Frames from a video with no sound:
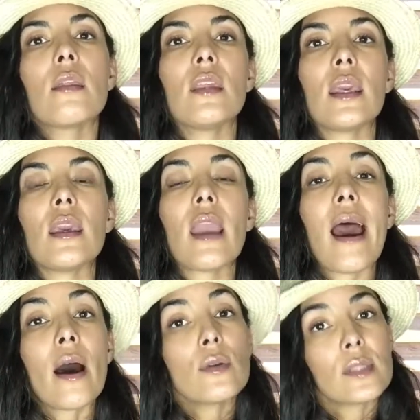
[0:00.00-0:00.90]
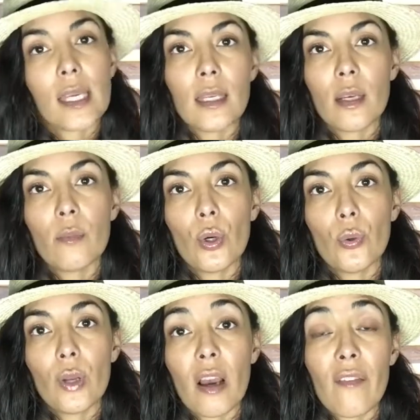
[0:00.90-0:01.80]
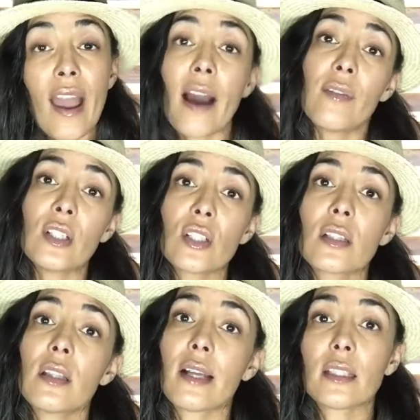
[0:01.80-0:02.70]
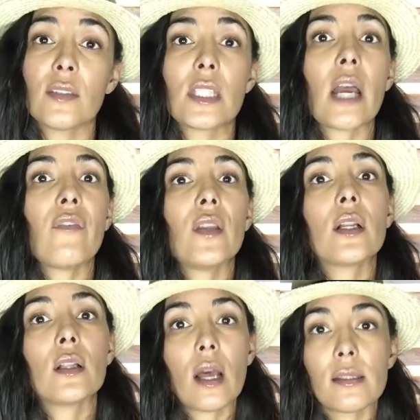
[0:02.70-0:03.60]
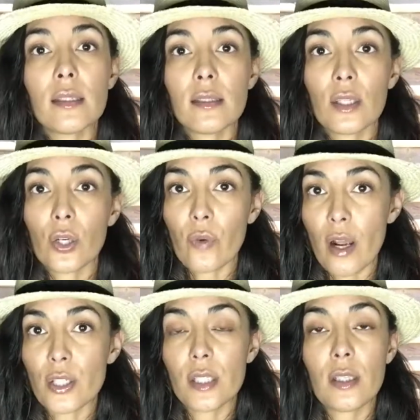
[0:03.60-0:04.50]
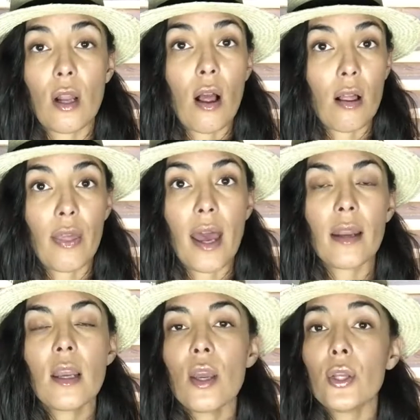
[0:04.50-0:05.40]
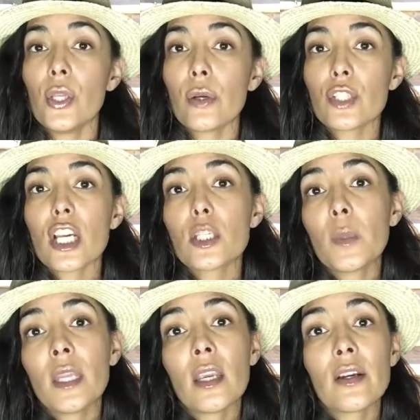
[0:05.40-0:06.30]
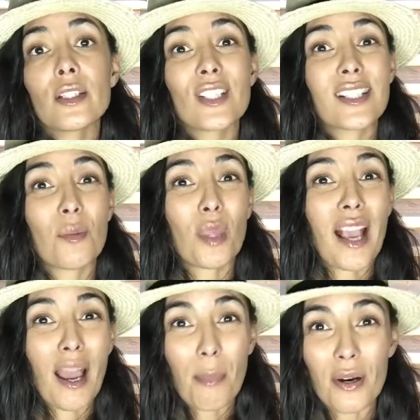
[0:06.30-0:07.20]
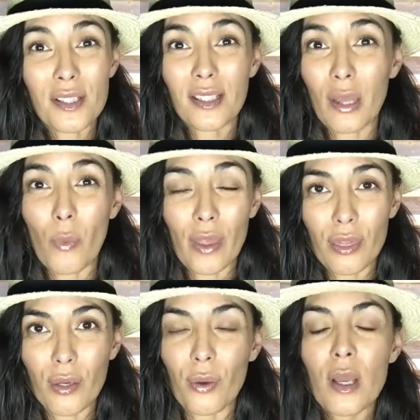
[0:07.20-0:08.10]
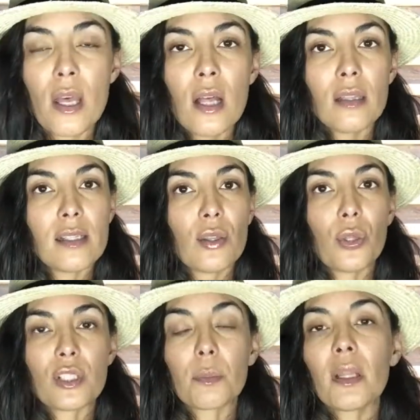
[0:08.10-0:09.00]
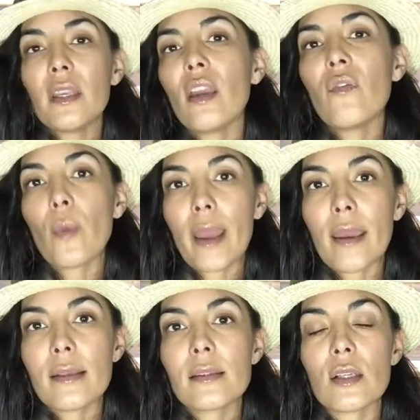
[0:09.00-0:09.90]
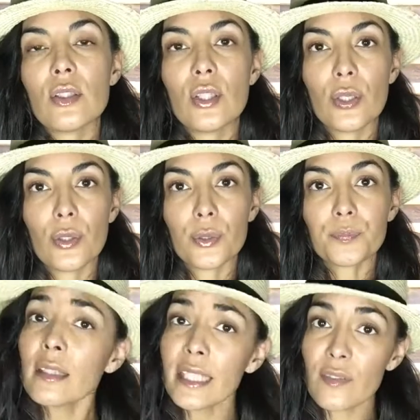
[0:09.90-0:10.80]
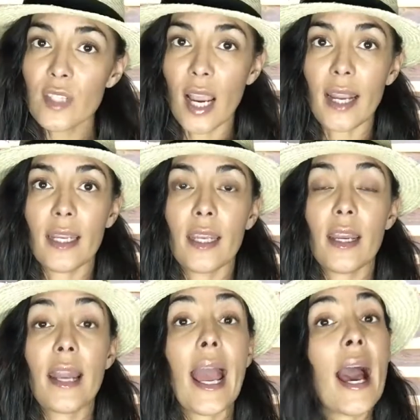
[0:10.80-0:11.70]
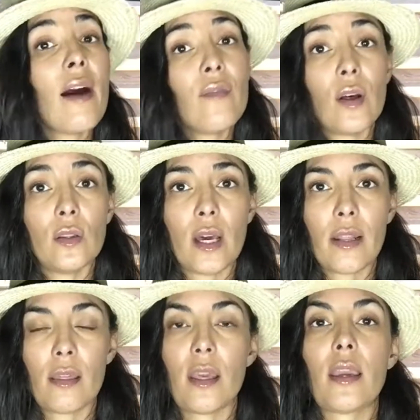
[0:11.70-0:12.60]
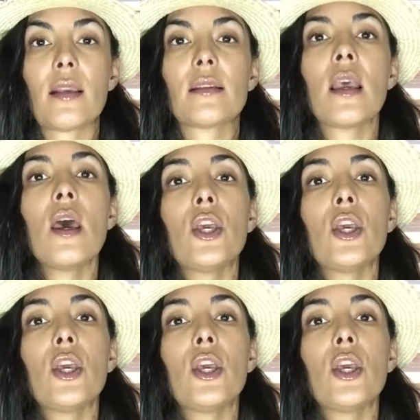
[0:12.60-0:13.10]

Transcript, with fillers: the outdated mode of having just lots of stuff in closets and garages and all that. No judgment here, just something I personally went through. Listen, there's plenty of ways to live tiny and have a lot of things.